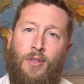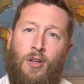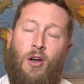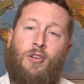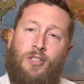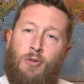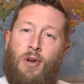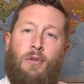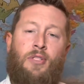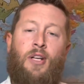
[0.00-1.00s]
Also, when
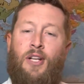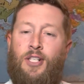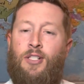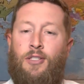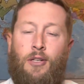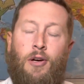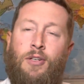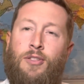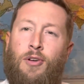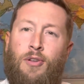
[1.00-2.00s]
I was in addiction, I
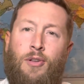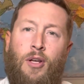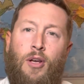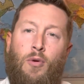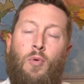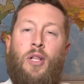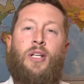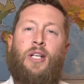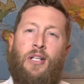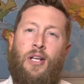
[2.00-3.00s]
started
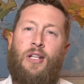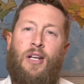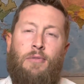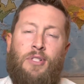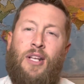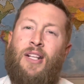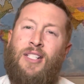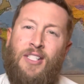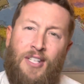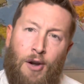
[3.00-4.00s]
wheeling and dealing. I was selling
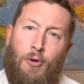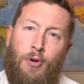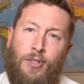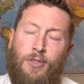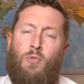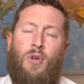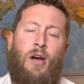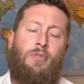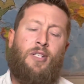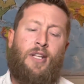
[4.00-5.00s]
steroids. When I
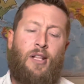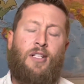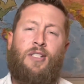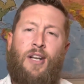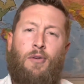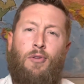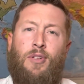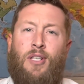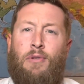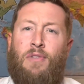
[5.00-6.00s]
was selling
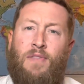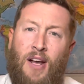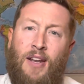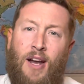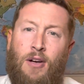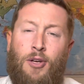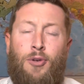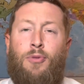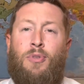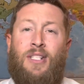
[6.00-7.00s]
steroids, I would find out
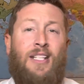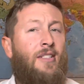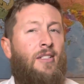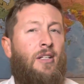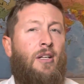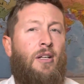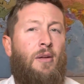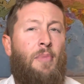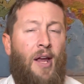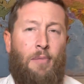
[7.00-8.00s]
who was into
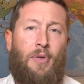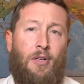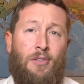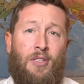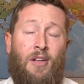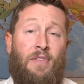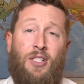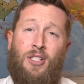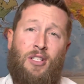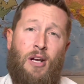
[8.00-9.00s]
pain pills, and
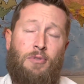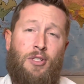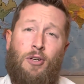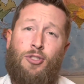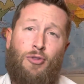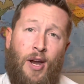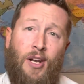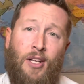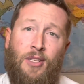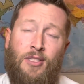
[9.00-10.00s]
eventually I would start
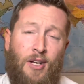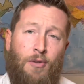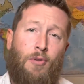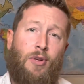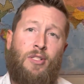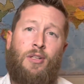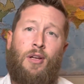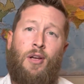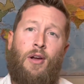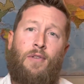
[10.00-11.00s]
trading steroids
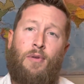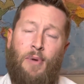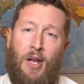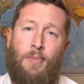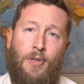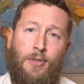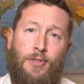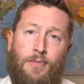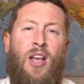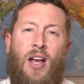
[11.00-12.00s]
for pain
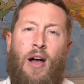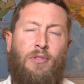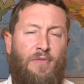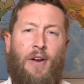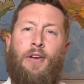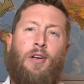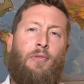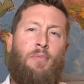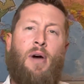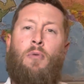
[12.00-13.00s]
pills. I was very good
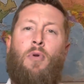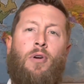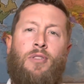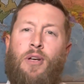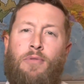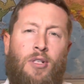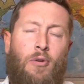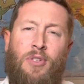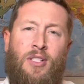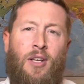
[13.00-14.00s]
with my words. I was
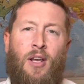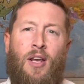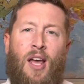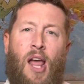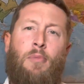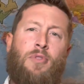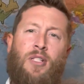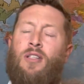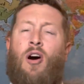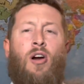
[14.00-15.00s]
always able to
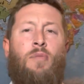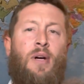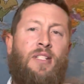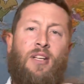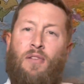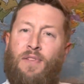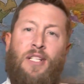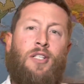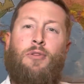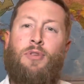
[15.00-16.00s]
talk myself
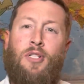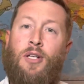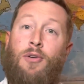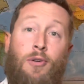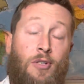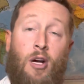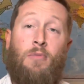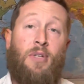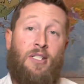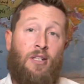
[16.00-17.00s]
into a deal or talk
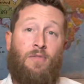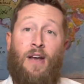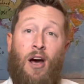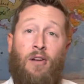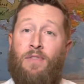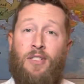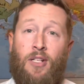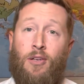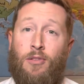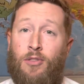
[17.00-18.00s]
myself out of a
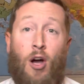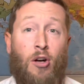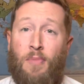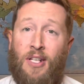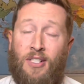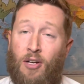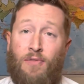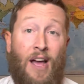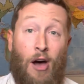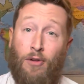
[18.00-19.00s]
deal, talk
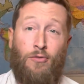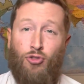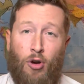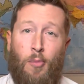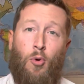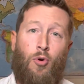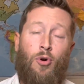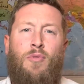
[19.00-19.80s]
myself out of trouble.